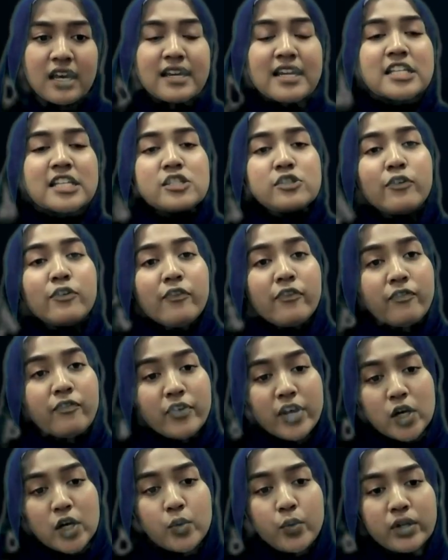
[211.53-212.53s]
leads to
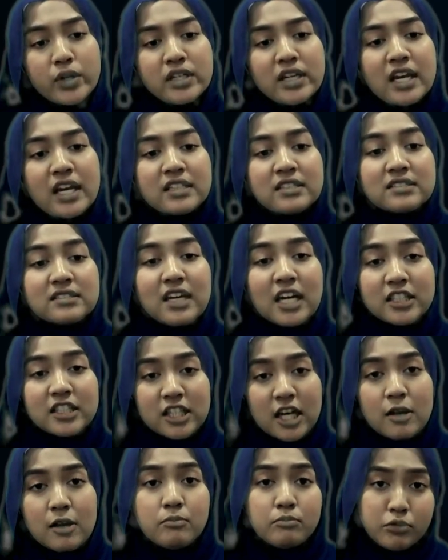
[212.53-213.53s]
frequent
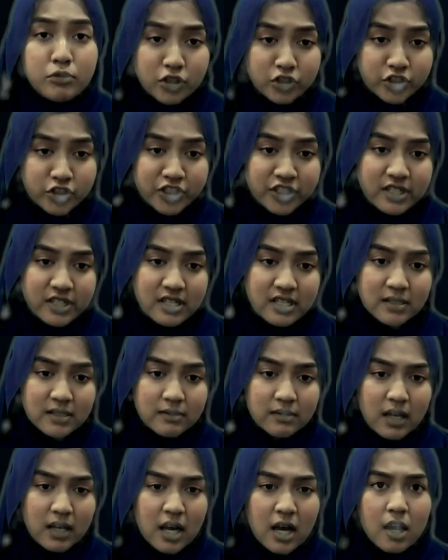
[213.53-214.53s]
data
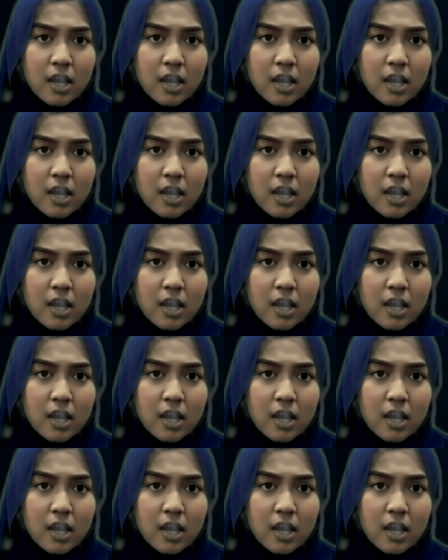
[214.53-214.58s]
breaches.